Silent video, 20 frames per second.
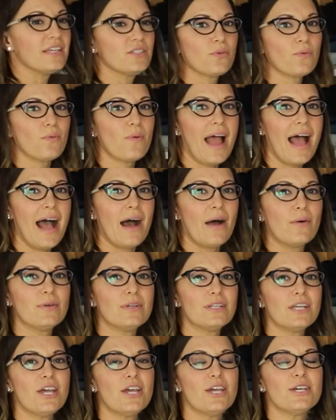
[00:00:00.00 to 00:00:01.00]
you could
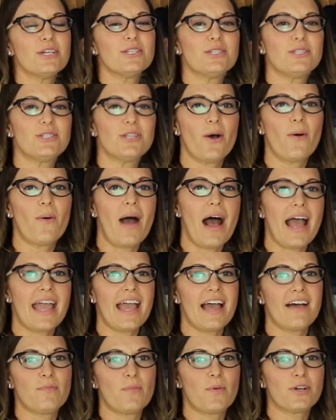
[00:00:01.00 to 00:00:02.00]
have just
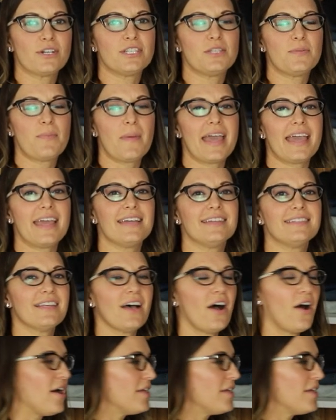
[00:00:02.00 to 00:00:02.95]
work attire.